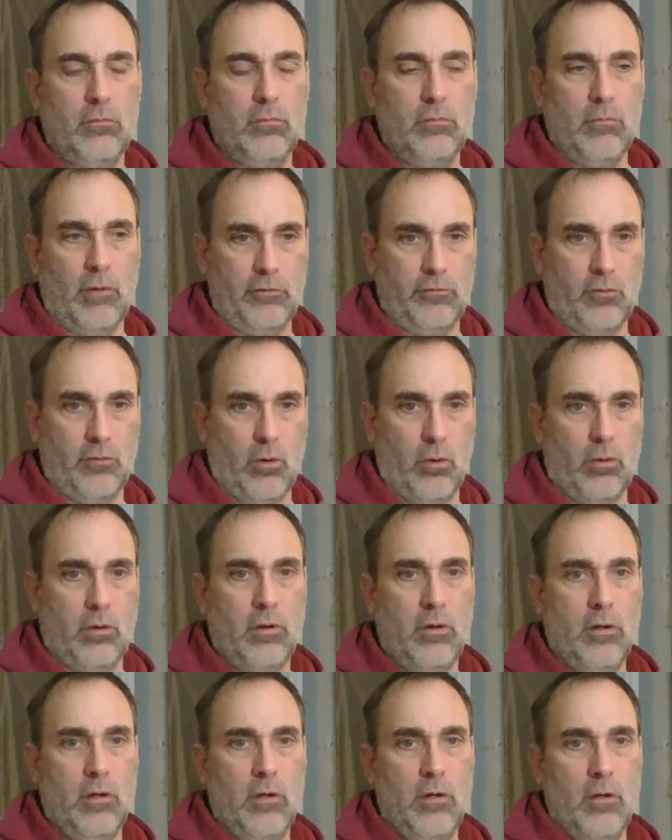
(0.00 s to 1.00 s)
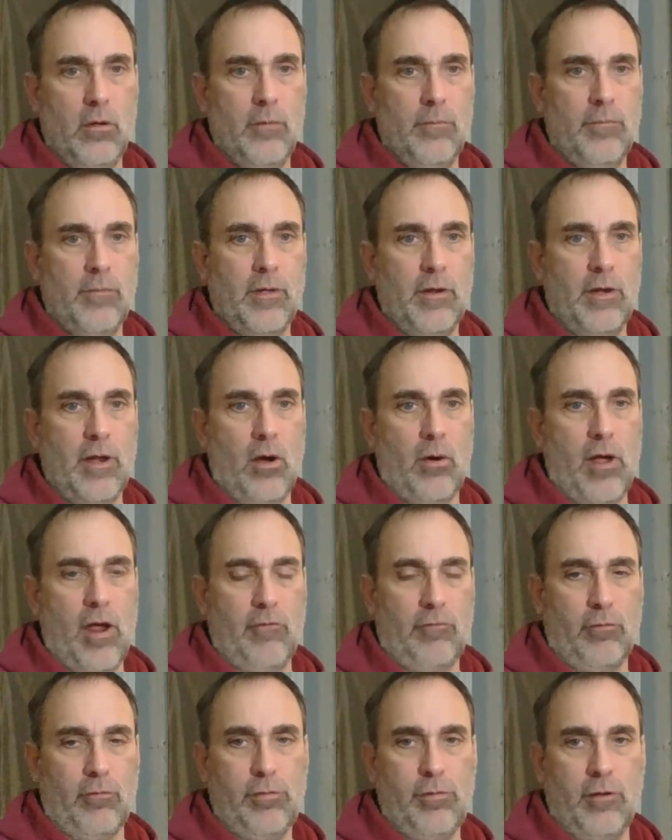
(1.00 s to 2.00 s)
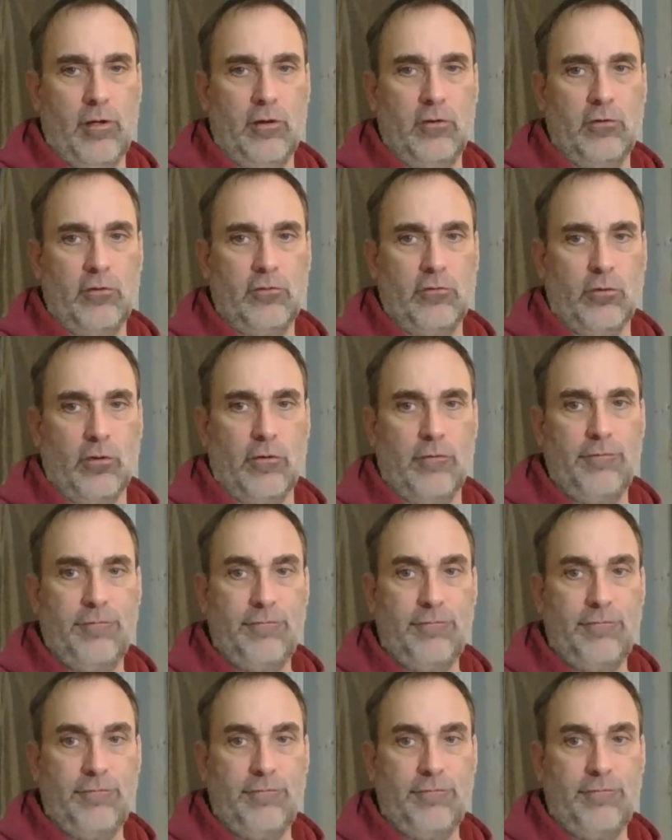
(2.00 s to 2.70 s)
my stroke and how everything just sort of